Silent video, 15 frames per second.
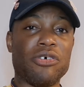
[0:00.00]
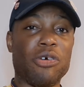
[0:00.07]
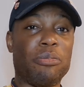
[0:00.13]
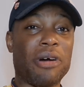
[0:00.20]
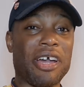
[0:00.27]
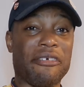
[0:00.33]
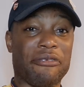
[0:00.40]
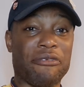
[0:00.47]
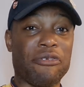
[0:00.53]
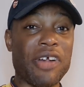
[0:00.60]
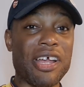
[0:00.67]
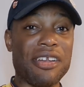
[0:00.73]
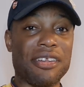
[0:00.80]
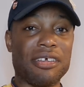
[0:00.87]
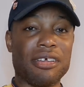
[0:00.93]
or by a
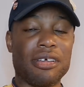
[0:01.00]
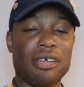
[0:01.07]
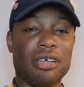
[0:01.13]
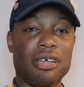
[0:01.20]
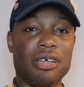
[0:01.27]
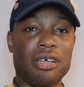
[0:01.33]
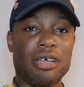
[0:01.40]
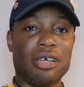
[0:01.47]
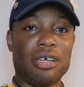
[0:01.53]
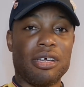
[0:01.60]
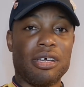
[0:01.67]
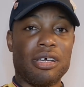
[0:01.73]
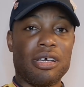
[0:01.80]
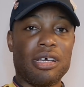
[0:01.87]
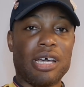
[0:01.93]
thread.
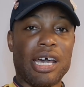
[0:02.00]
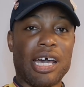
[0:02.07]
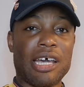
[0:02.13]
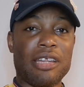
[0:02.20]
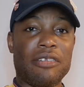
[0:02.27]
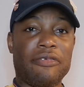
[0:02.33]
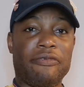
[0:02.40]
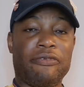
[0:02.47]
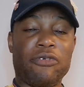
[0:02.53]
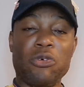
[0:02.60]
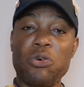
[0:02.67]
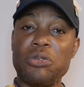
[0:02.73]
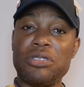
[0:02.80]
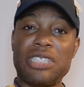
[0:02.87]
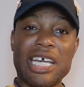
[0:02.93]
And
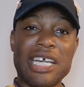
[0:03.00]
4